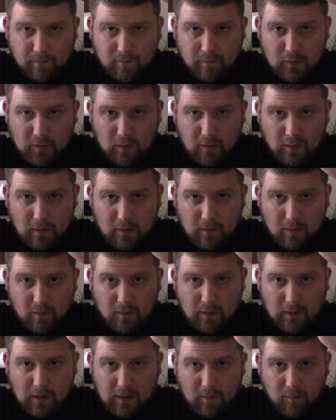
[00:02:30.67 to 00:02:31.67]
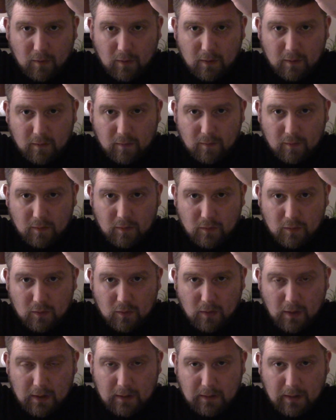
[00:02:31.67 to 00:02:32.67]
It's hard to do in a camera.
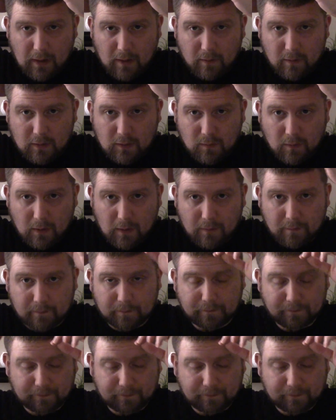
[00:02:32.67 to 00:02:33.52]
Straight down this way.